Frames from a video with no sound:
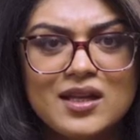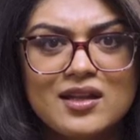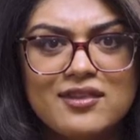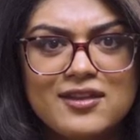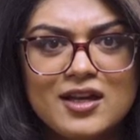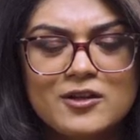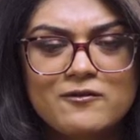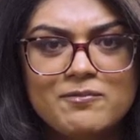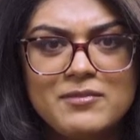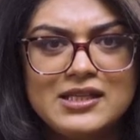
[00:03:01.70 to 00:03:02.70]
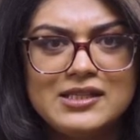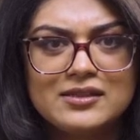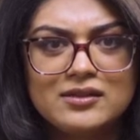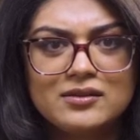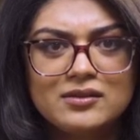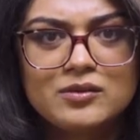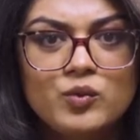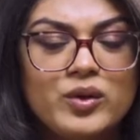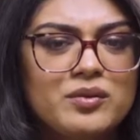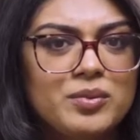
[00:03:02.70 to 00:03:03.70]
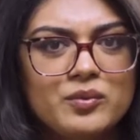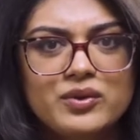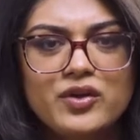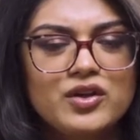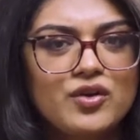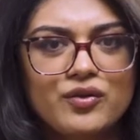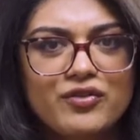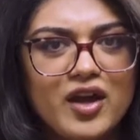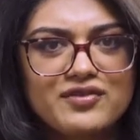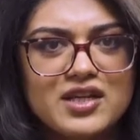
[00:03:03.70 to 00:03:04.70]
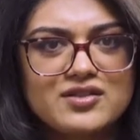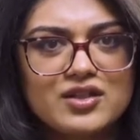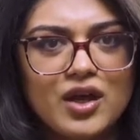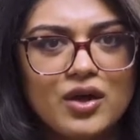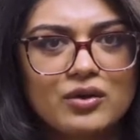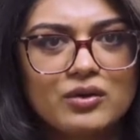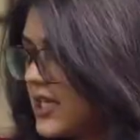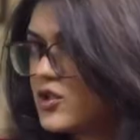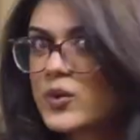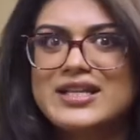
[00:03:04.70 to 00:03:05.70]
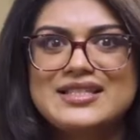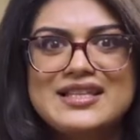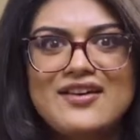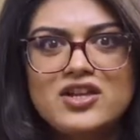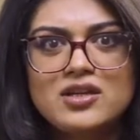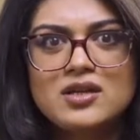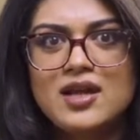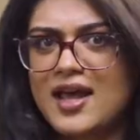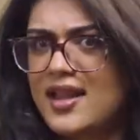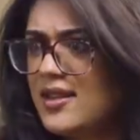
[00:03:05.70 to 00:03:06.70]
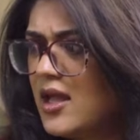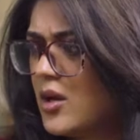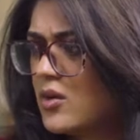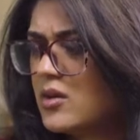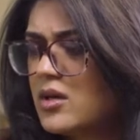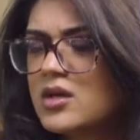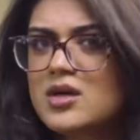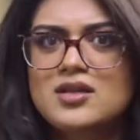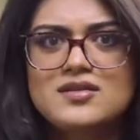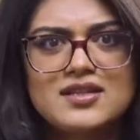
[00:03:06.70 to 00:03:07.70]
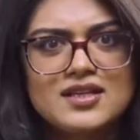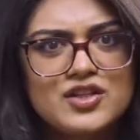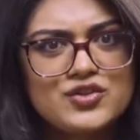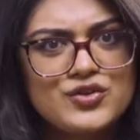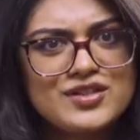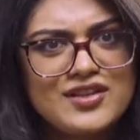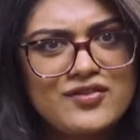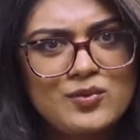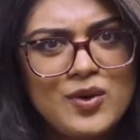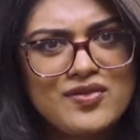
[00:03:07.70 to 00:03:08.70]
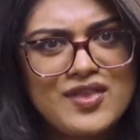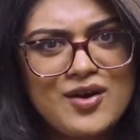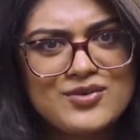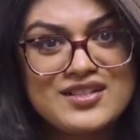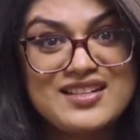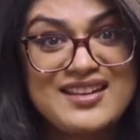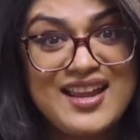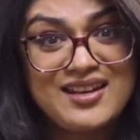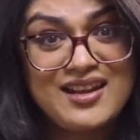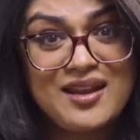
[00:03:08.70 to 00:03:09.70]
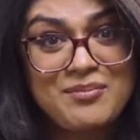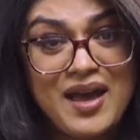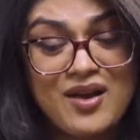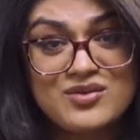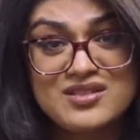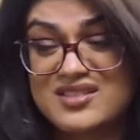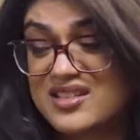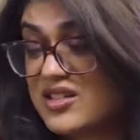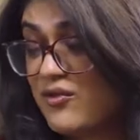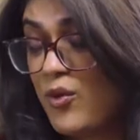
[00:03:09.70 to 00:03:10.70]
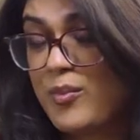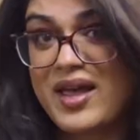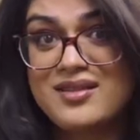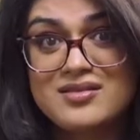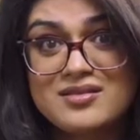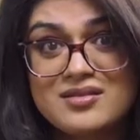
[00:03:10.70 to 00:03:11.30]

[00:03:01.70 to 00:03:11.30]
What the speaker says: A third of a million. But we've only got 5 days to go. Day 27, hello. £671,088.64.